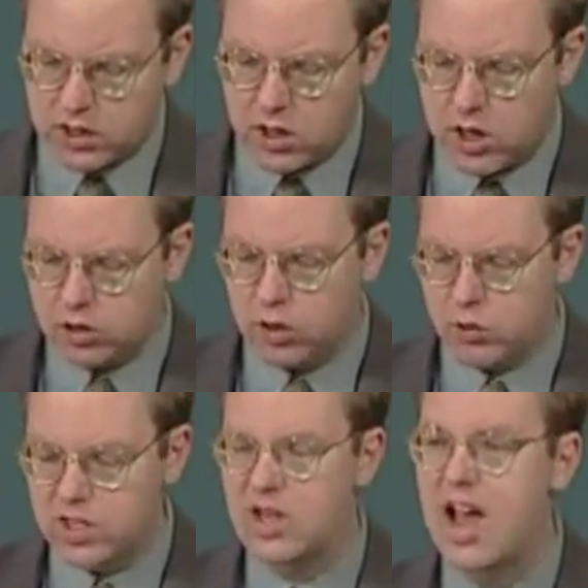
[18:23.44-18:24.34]
the country
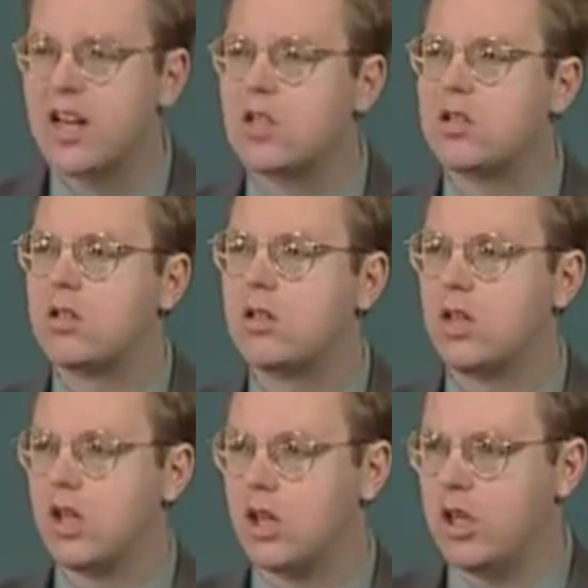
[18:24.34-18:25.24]
was annexed
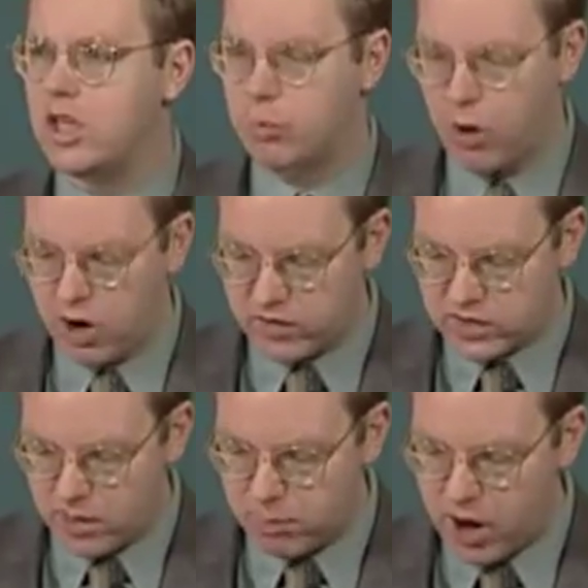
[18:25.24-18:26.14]
to Italy as part of
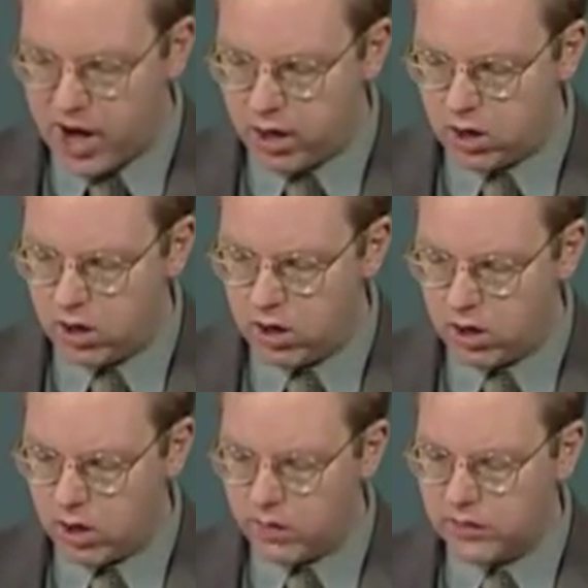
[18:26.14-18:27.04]
its empire.
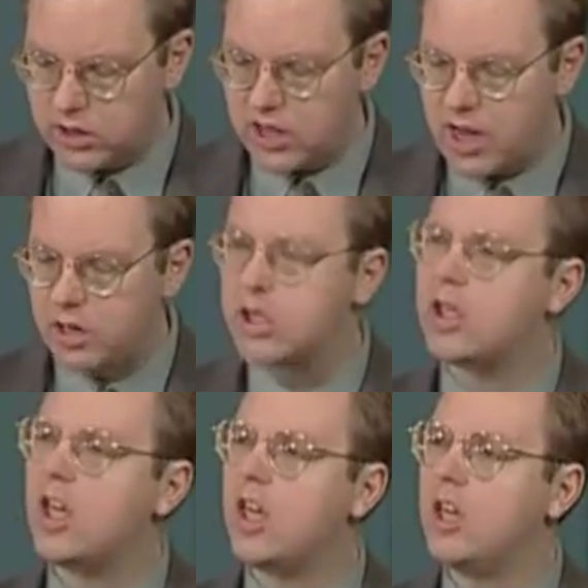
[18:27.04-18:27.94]
The Italian
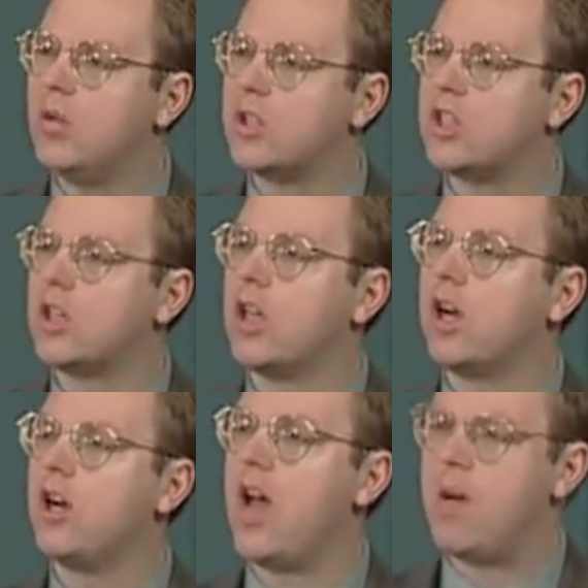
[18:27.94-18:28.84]
king was
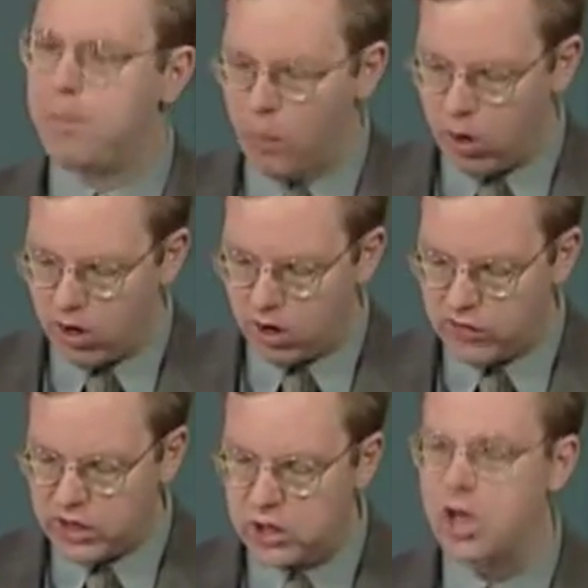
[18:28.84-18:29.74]
declared Emperor
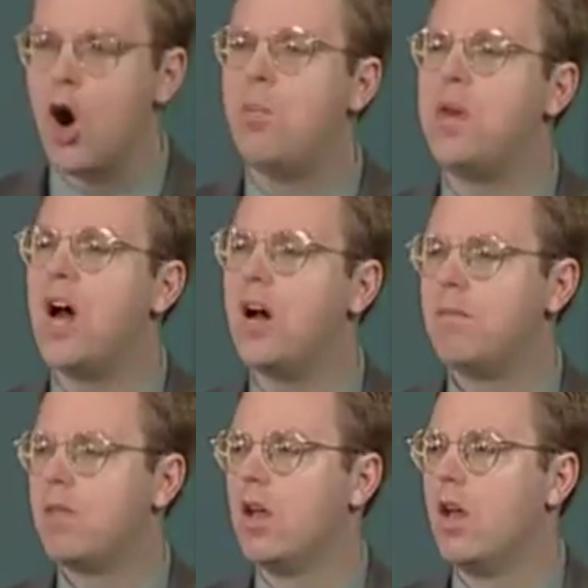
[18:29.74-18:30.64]
of Ethiopia,
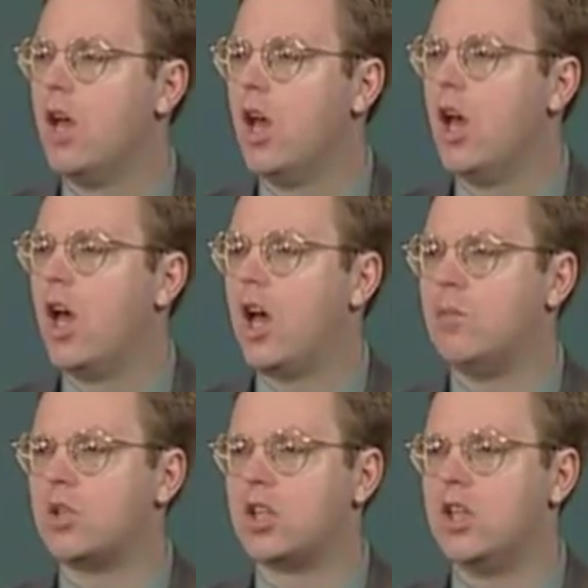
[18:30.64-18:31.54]

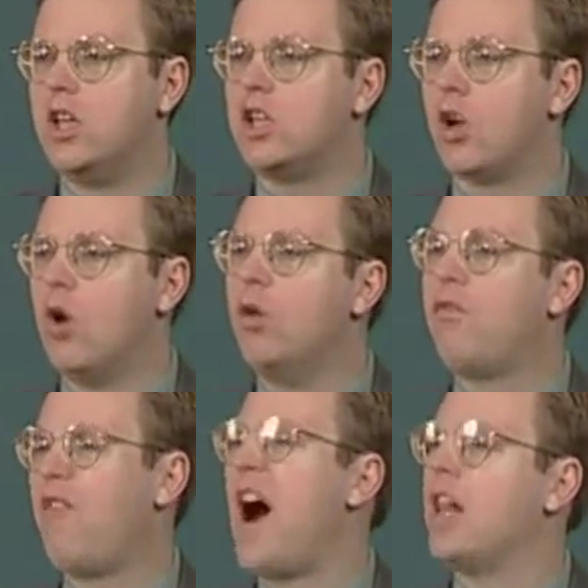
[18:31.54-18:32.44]
and Mussolini's own
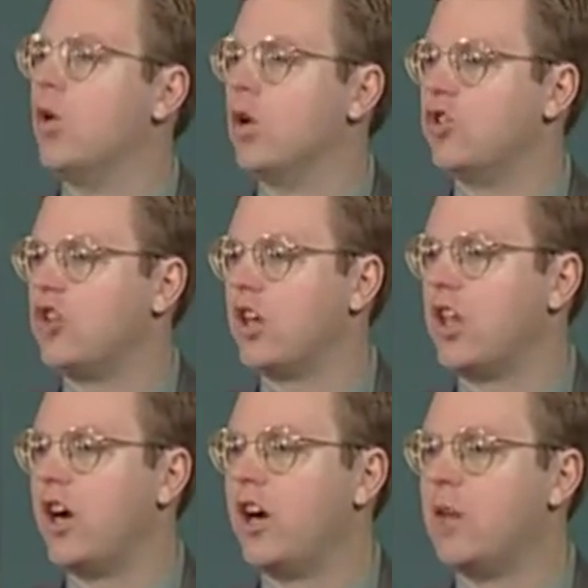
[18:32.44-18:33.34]
followers
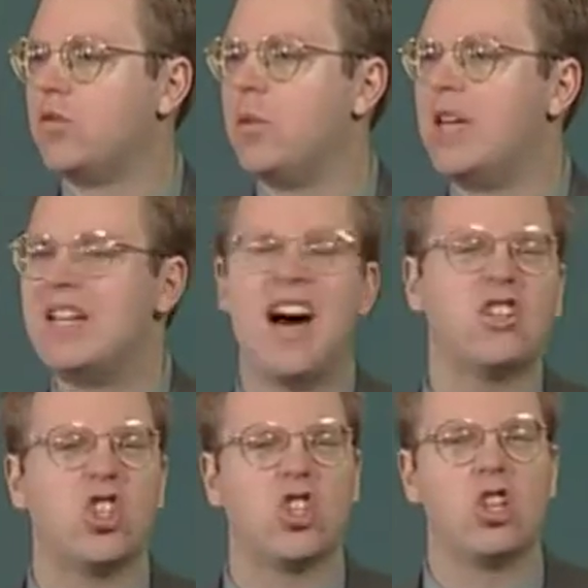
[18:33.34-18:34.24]
declared him to be
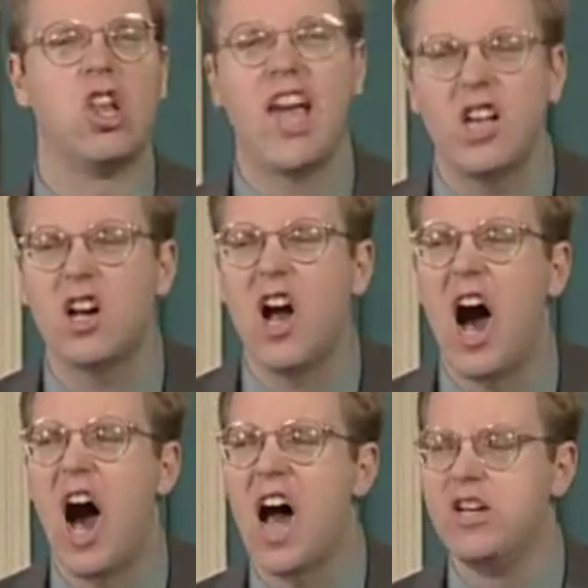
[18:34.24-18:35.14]
not just like a
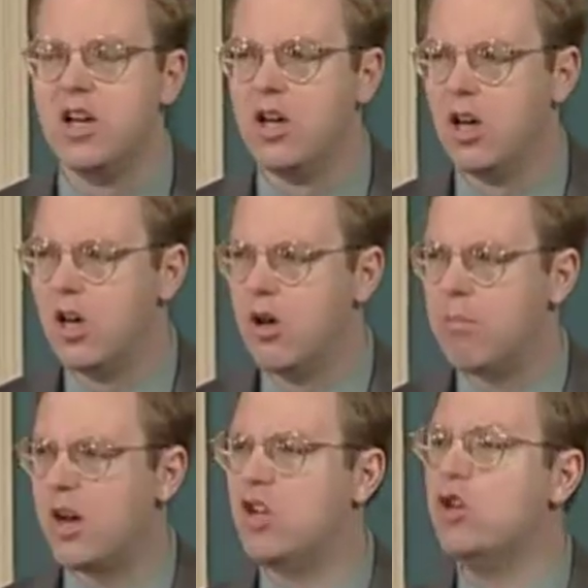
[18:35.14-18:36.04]
god,
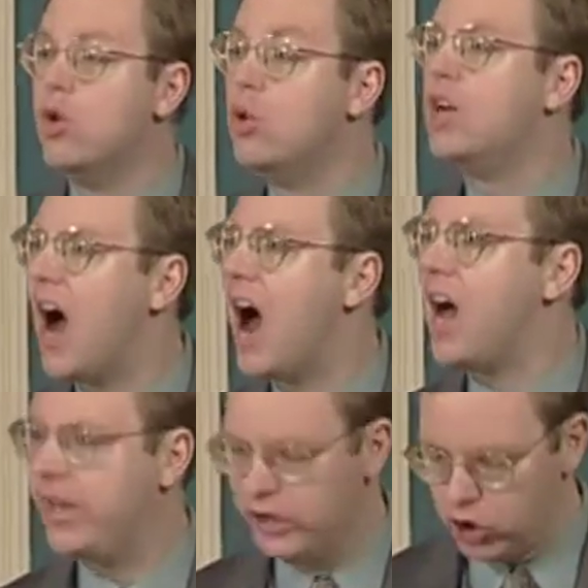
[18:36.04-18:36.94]
but a new
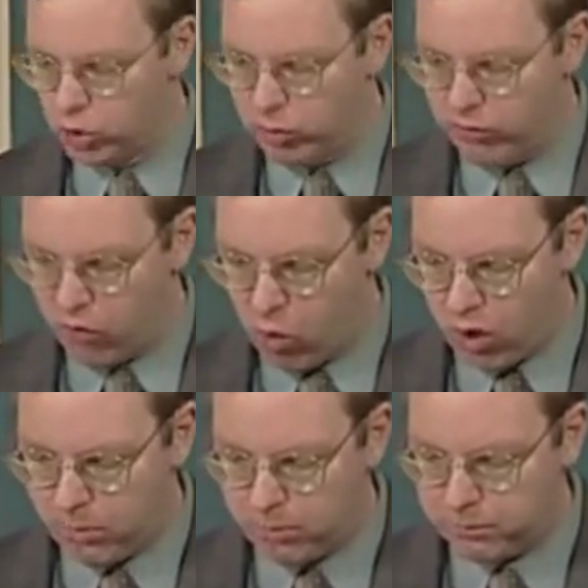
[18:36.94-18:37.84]
god in human form.